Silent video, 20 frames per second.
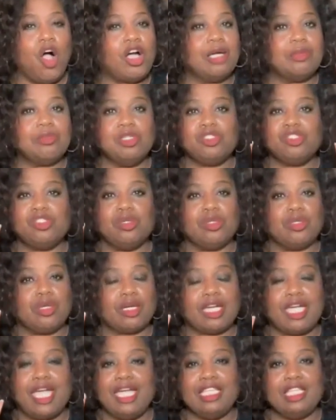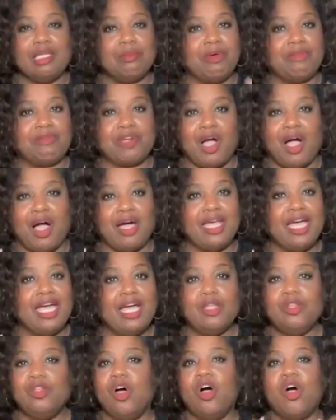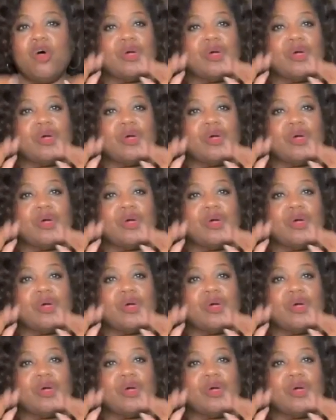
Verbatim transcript: Welcome you to the kingdom of God.